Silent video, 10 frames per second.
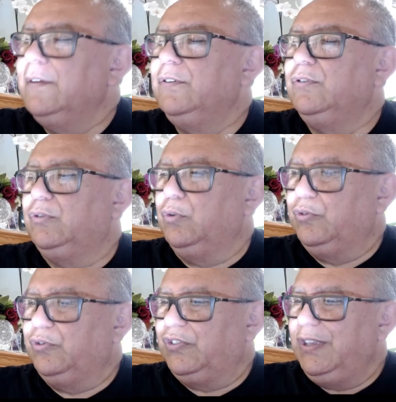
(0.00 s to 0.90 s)
to
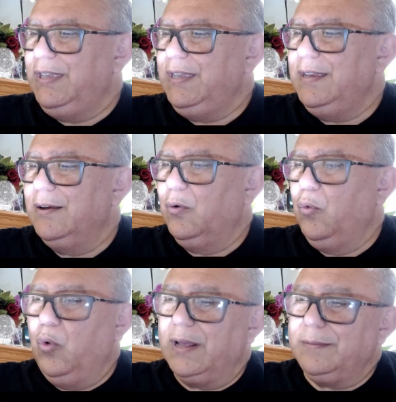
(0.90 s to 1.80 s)
see
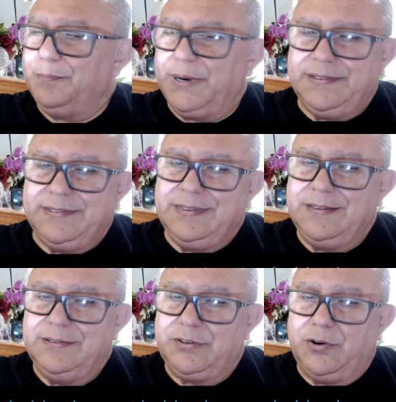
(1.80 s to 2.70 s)
what
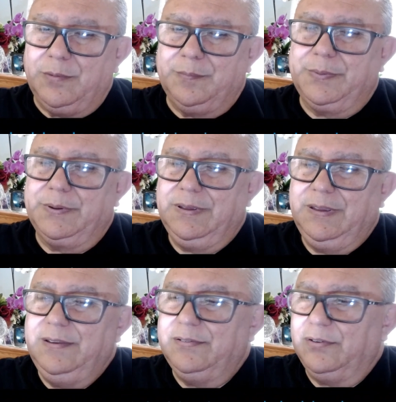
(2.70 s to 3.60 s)
President Trump
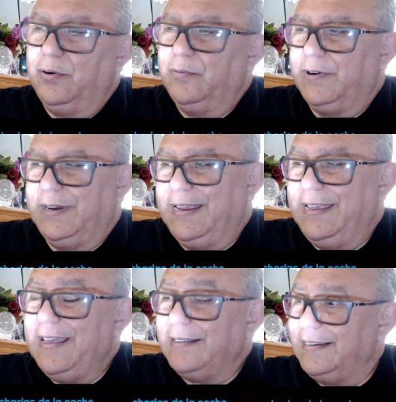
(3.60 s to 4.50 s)
is offering. He
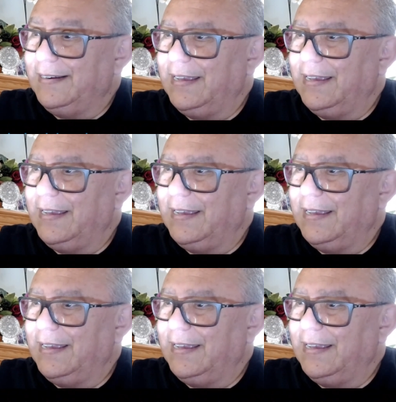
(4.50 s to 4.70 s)
doesn't like